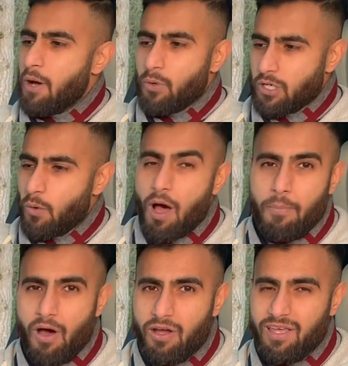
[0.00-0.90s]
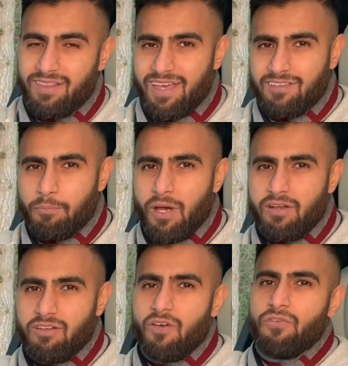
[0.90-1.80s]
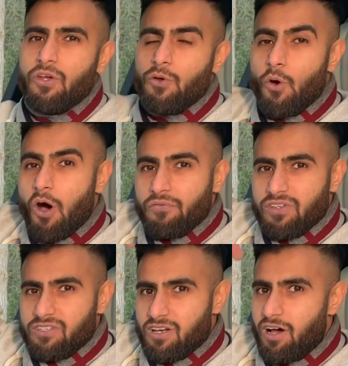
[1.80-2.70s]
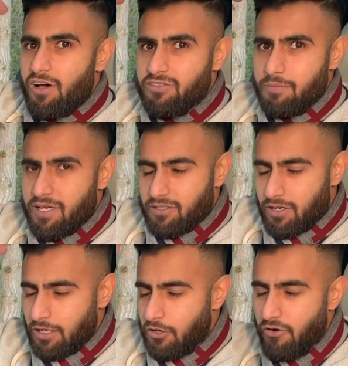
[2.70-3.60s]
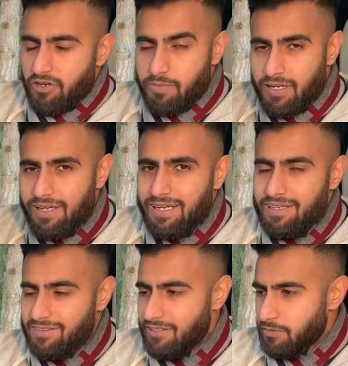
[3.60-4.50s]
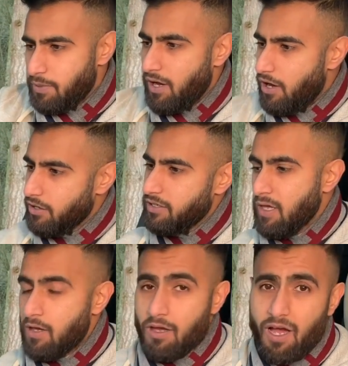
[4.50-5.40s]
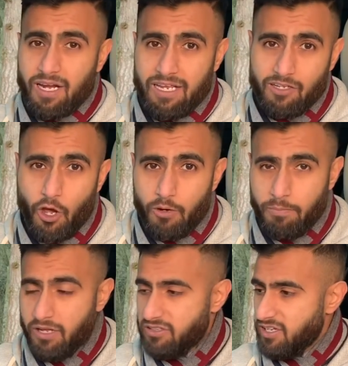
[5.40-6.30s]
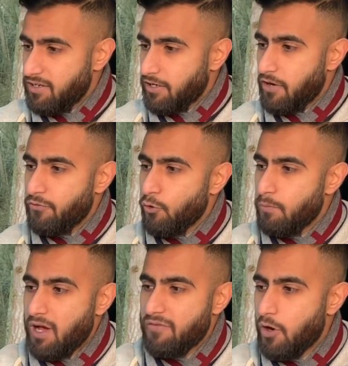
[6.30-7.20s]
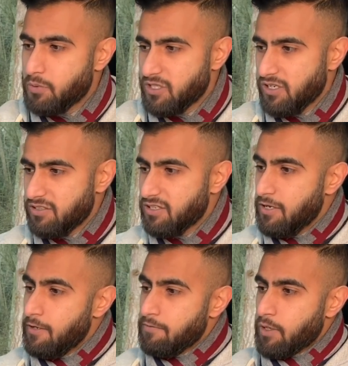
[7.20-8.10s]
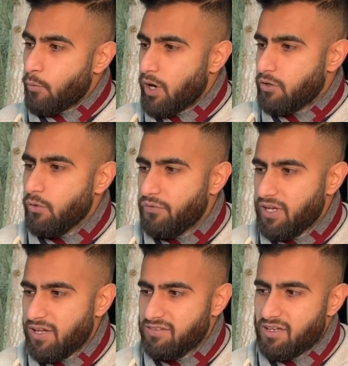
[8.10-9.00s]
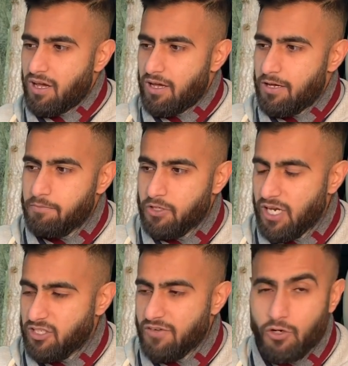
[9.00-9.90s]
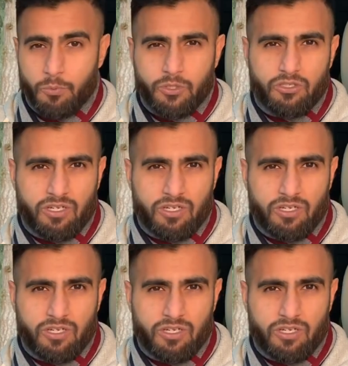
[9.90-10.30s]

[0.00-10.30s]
when you are parking, there is a bird's eye view of this car, so it makes it incredibly easy to park. I can hit the home button and go through all my other options. One cool thing is you actually have an option to